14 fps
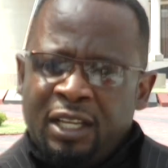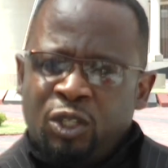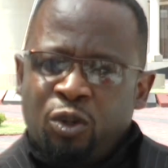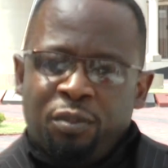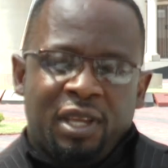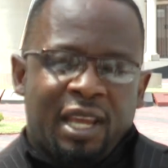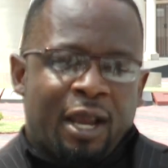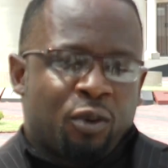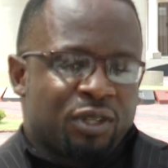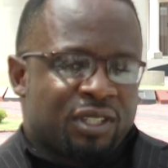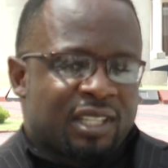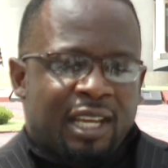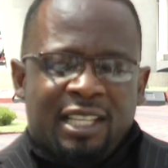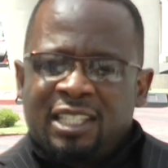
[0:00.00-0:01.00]
To me, I could
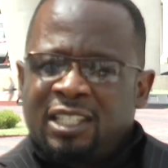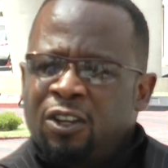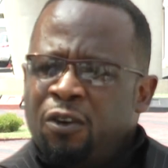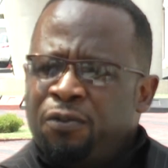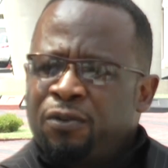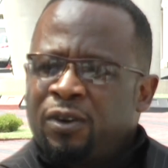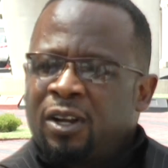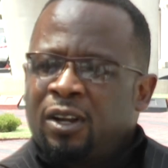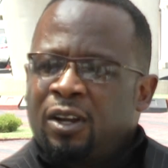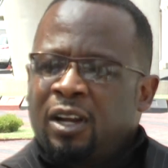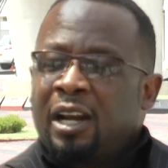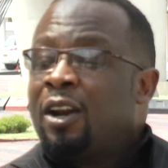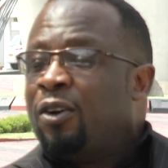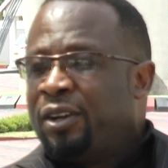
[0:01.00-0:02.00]
say it's
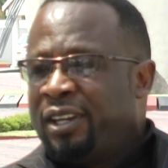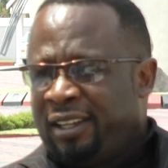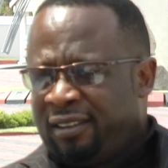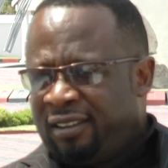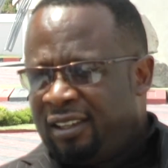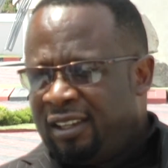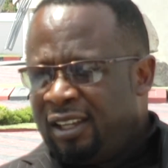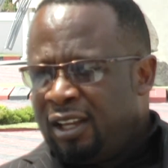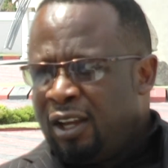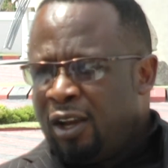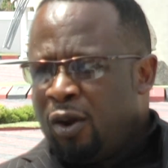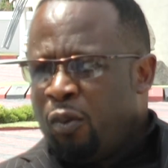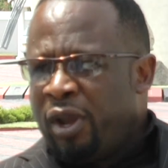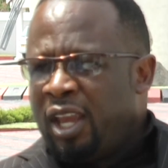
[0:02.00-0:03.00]
self-cloning,
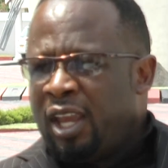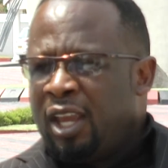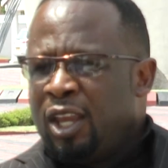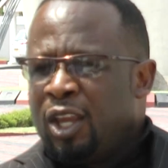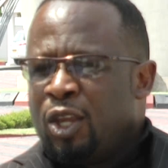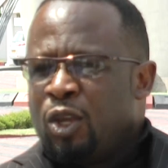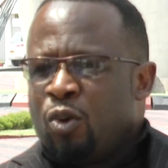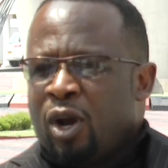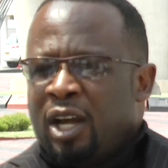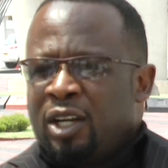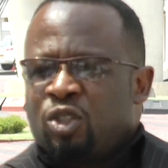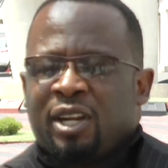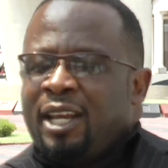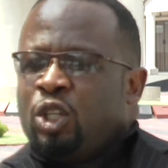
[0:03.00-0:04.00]
where you
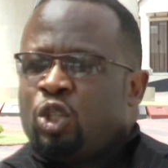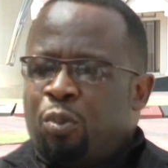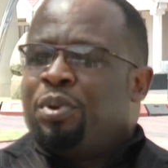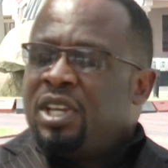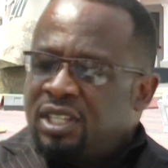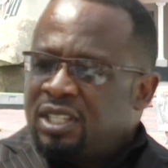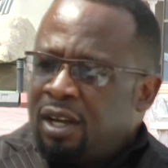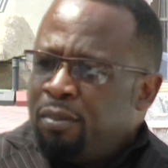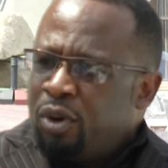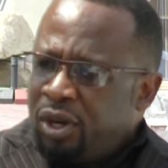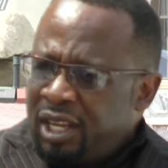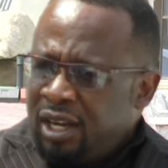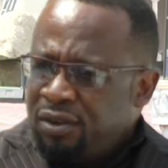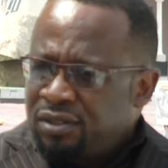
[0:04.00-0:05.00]
are trying to be
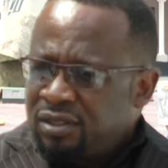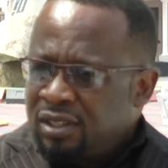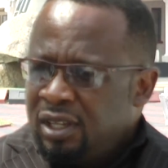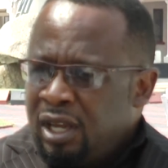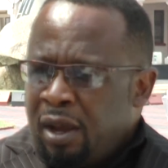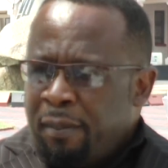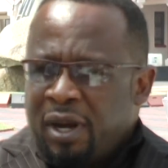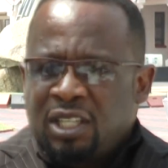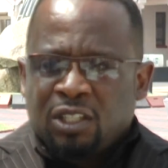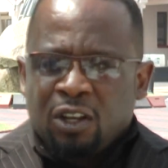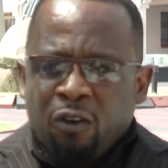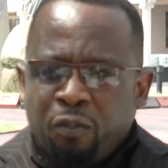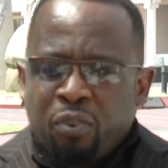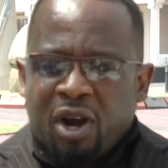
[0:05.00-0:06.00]
somebody else. But
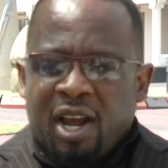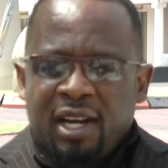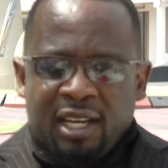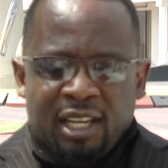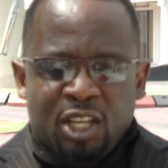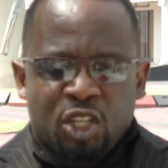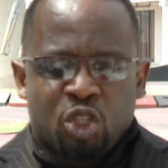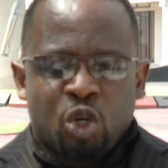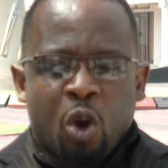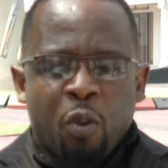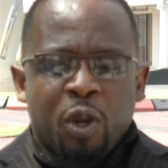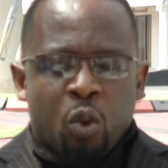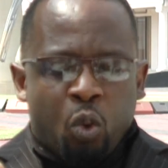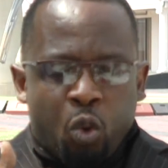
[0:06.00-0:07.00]
self-branding is
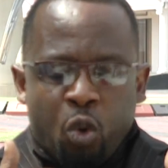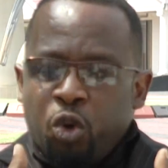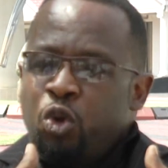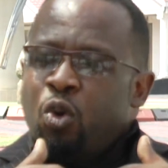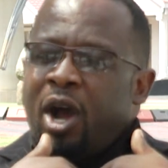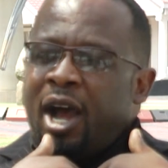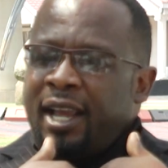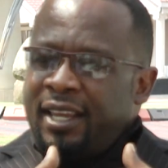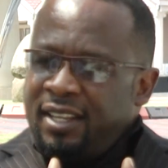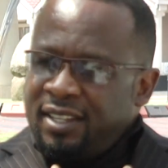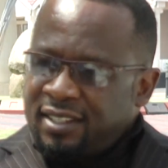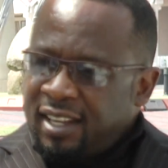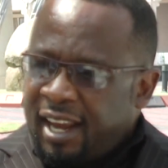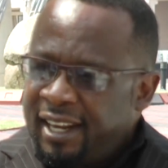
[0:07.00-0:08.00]
knowing who you are
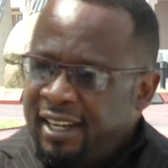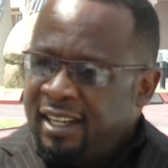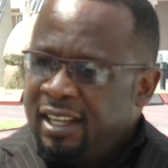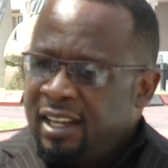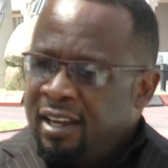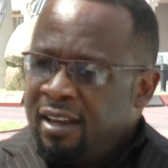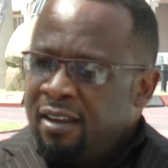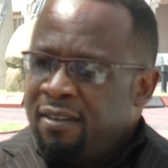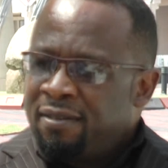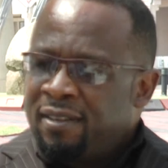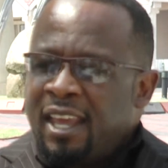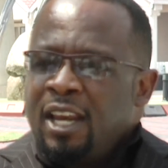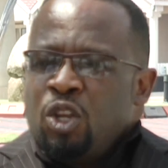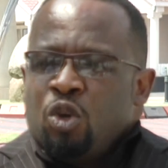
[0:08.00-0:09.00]
inside.
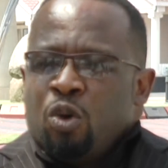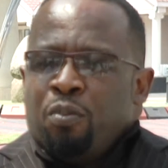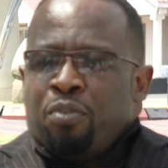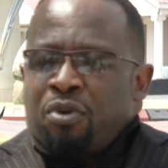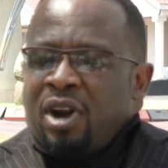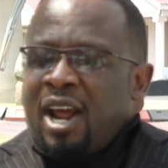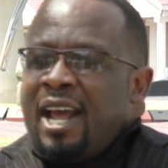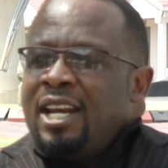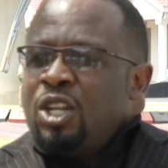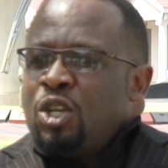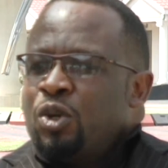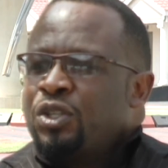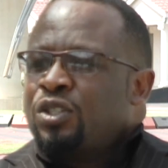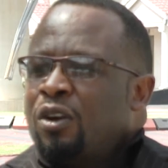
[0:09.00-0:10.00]
Then you brand
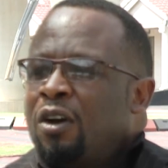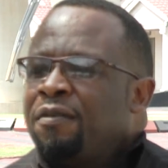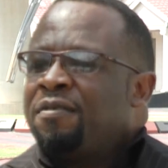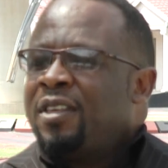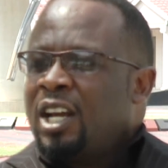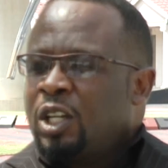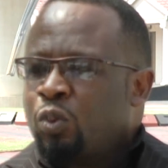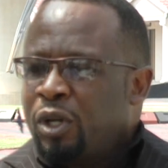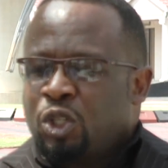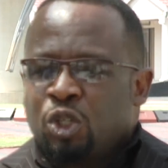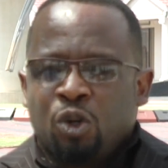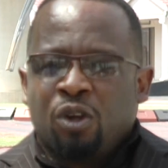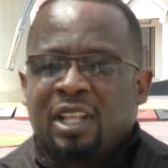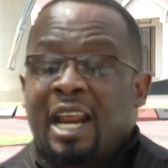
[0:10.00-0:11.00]
yourself that way
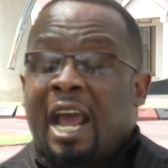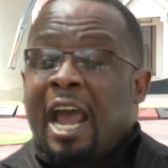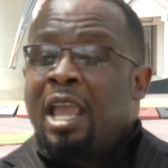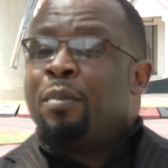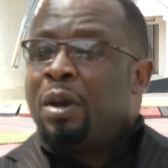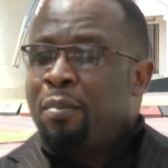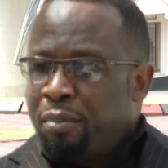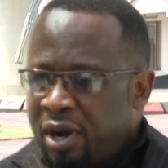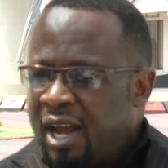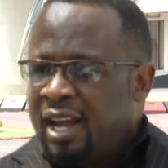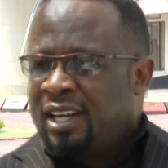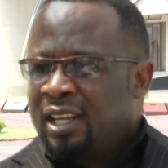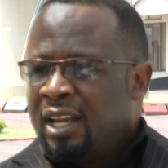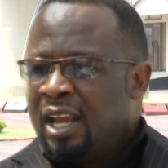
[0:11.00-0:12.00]
to know that I'm a brand.